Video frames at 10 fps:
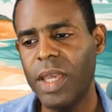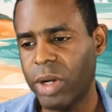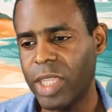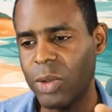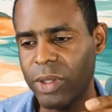
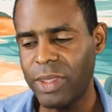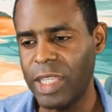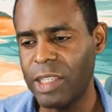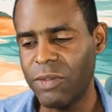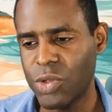Working with
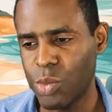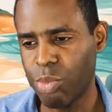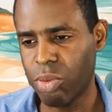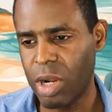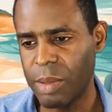the individual
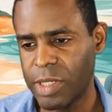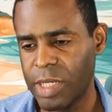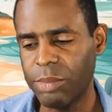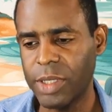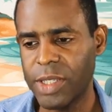
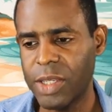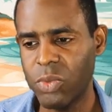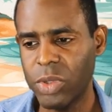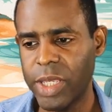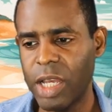prompt templates
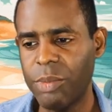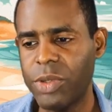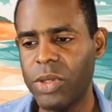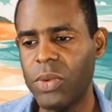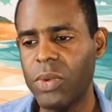can really
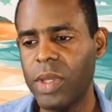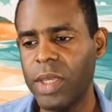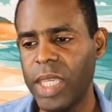help you